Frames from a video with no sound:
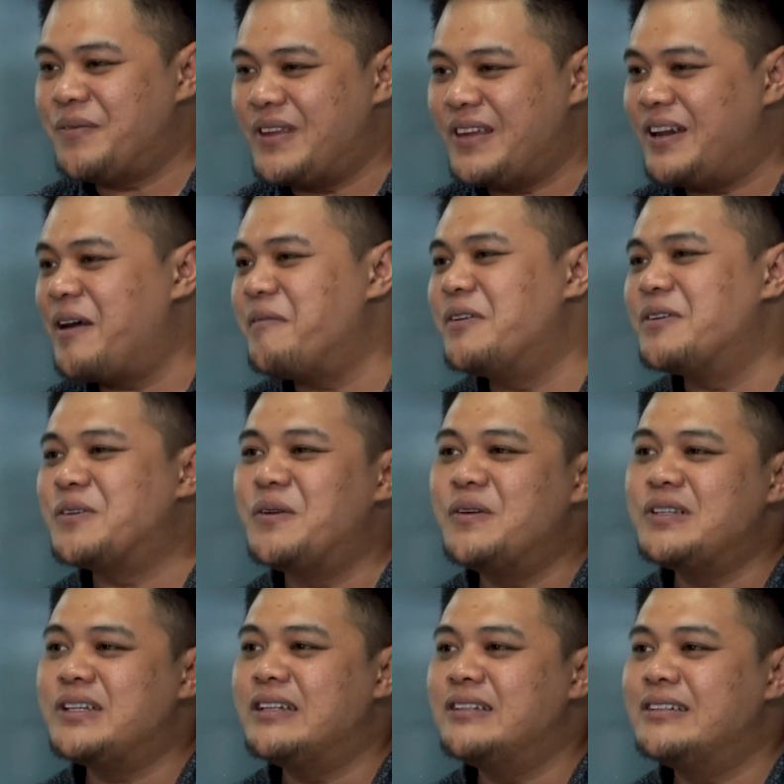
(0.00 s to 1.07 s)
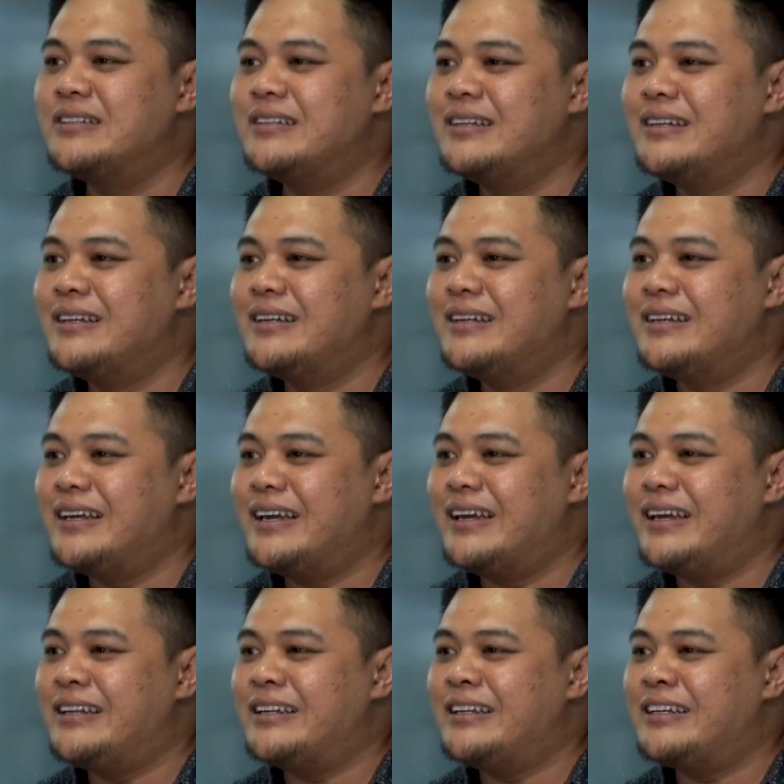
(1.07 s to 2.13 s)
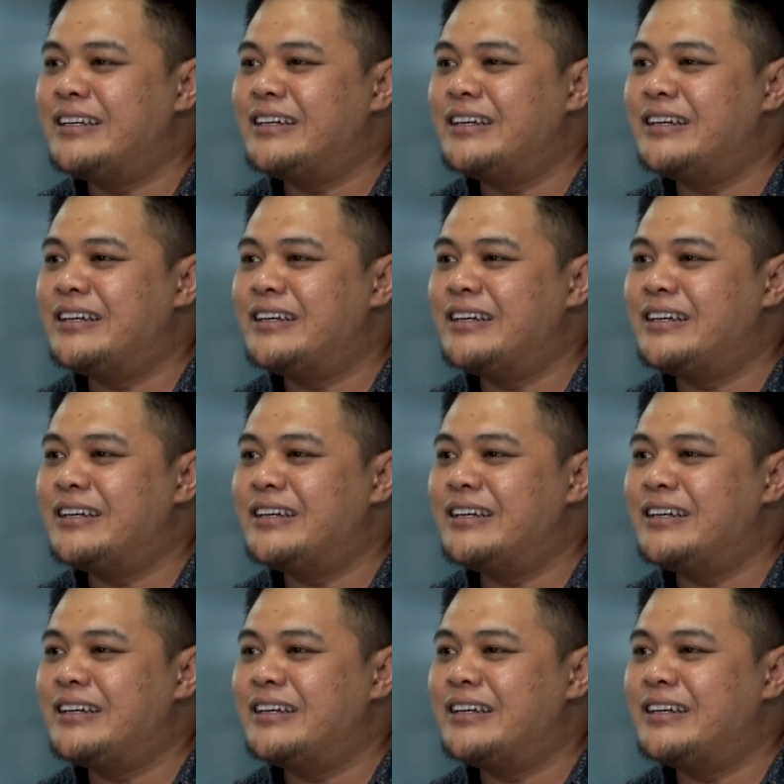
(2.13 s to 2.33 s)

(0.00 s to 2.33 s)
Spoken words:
He grabbed the solution, and